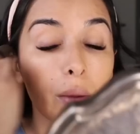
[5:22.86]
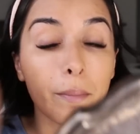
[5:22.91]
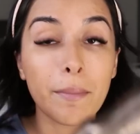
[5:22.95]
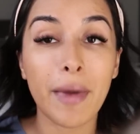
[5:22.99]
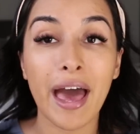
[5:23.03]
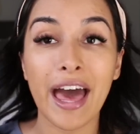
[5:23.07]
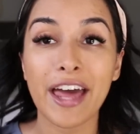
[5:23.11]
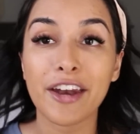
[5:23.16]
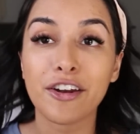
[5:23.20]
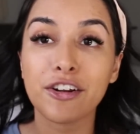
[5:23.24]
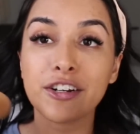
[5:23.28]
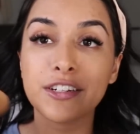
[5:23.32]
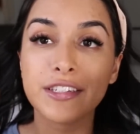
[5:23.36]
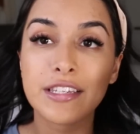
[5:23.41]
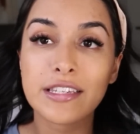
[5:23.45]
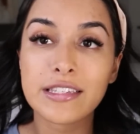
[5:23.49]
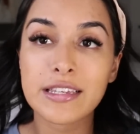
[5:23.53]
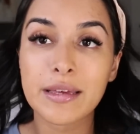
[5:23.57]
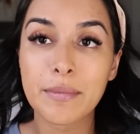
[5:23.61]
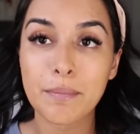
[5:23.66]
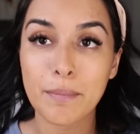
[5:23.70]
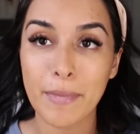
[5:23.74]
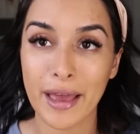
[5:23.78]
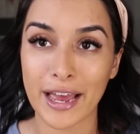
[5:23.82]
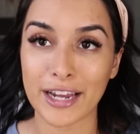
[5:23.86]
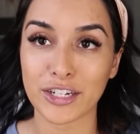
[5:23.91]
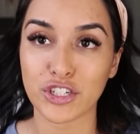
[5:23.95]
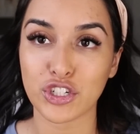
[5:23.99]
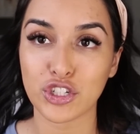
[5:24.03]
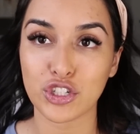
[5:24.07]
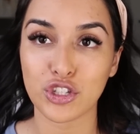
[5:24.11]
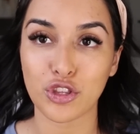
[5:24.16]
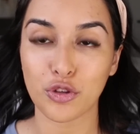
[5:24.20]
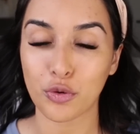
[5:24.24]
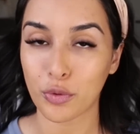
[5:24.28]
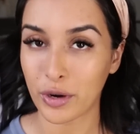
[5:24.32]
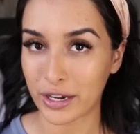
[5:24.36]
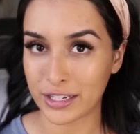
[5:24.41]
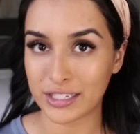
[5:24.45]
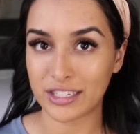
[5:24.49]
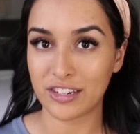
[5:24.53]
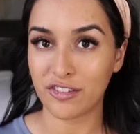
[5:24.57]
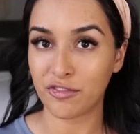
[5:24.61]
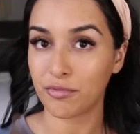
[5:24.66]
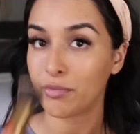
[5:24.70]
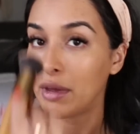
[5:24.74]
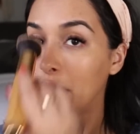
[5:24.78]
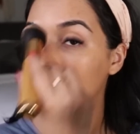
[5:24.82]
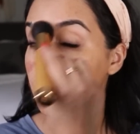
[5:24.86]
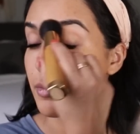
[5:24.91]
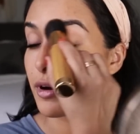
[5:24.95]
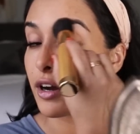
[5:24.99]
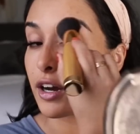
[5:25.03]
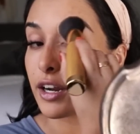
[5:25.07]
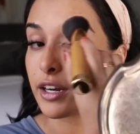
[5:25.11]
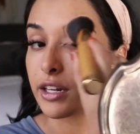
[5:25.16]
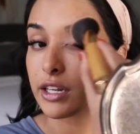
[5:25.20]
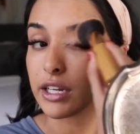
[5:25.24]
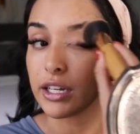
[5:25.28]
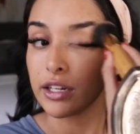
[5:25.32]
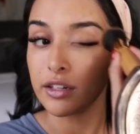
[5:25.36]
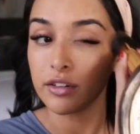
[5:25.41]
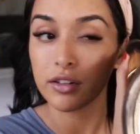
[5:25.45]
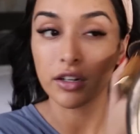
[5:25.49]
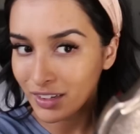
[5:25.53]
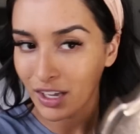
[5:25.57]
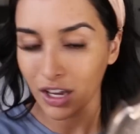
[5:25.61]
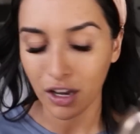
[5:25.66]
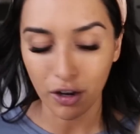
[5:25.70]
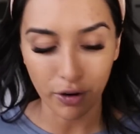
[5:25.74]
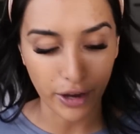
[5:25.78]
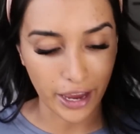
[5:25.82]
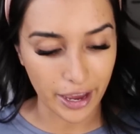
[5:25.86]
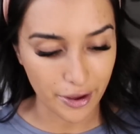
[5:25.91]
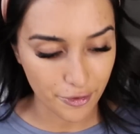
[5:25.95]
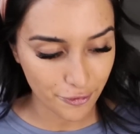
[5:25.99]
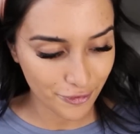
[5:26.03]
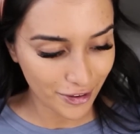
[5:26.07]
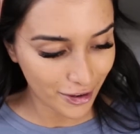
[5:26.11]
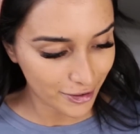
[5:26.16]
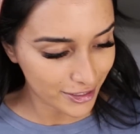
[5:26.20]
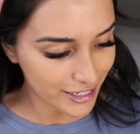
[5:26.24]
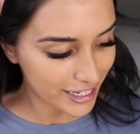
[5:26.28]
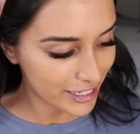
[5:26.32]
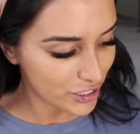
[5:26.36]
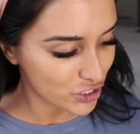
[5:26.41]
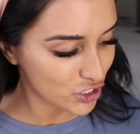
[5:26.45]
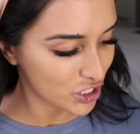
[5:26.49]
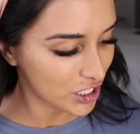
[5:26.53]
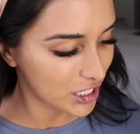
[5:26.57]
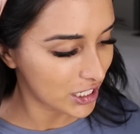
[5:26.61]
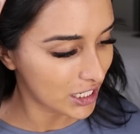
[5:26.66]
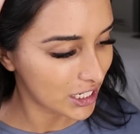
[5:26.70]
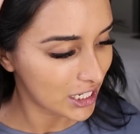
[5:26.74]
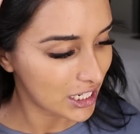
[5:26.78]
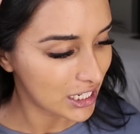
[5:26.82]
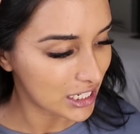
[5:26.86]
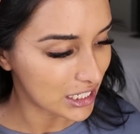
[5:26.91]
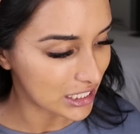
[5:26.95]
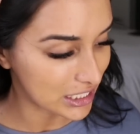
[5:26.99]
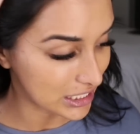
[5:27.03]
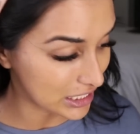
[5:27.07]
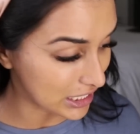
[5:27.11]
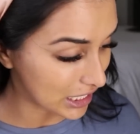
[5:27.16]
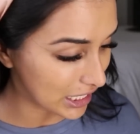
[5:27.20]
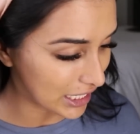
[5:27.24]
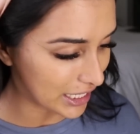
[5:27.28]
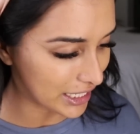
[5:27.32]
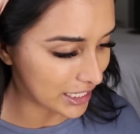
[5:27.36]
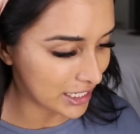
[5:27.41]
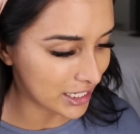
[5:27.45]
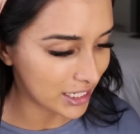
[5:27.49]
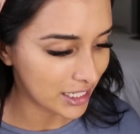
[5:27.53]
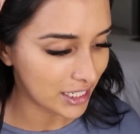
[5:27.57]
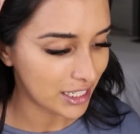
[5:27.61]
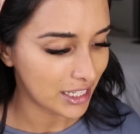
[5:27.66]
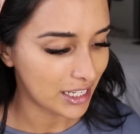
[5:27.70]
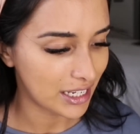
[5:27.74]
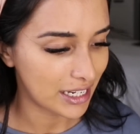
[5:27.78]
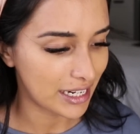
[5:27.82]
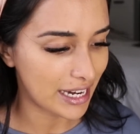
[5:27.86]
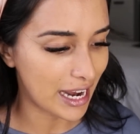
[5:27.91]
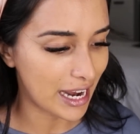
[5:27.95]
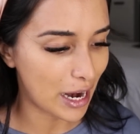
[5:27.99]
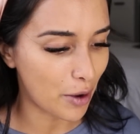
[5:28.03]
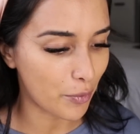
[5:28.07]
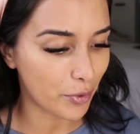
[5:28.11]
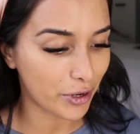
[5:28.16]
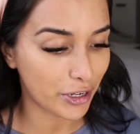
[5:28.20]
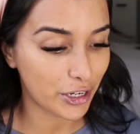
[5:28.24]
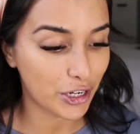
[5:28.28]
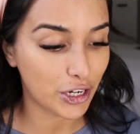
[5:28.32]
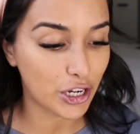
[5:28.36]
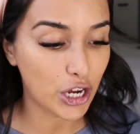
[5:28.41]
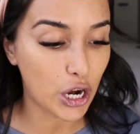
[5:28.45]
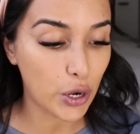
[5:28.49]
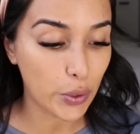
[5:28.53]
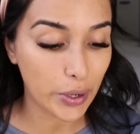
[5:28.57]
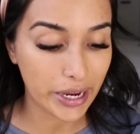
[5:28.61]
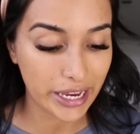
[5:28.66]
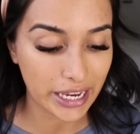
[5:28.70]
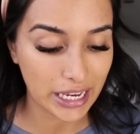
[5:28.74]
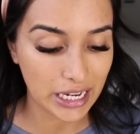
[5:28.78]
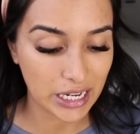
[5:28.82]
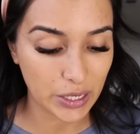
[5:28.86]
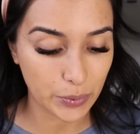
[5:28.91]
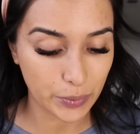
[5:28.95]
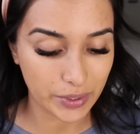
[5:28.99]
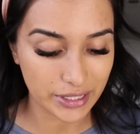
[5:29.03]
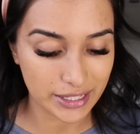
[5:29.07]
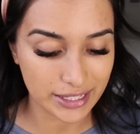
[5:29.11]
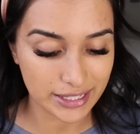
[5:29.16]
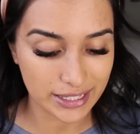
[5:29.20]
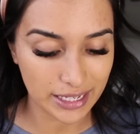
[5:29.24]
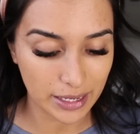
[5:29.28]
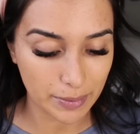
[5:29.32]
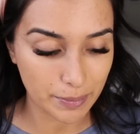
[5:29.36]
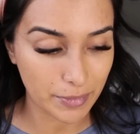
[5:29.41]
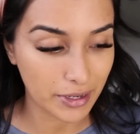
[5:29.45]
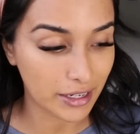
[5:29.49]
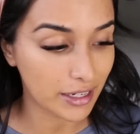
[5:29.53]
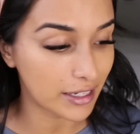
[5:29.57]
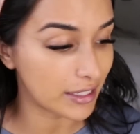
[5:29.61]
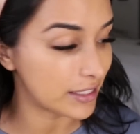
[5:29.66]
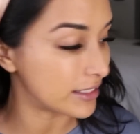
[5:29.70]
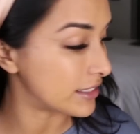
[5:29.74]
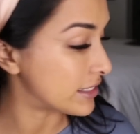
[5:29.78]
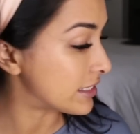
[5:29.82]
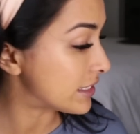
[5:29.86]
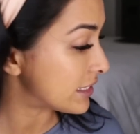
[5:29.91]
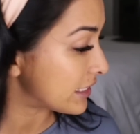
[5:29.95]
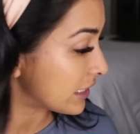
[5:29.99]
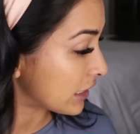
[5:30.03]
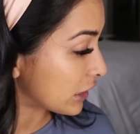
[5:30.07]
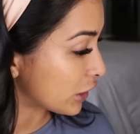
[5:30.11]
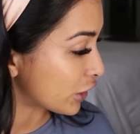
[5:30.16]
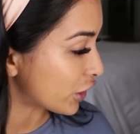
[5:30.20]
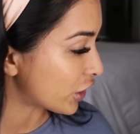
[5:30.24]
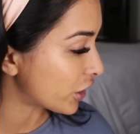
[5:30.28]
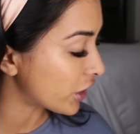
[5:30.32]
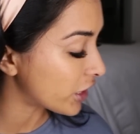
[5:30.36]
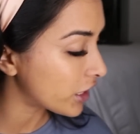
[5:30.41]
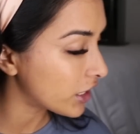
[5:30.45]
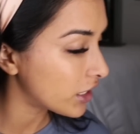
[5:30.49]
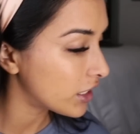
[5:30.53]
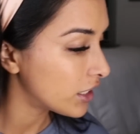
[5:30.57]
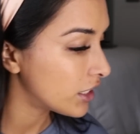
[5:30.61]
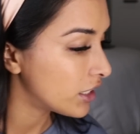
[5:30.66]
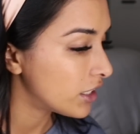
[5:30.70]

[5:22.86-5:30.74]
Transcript: What matters is it matches the rest of my body. Okay, foundation done. Now we're gonna go in with some concealer.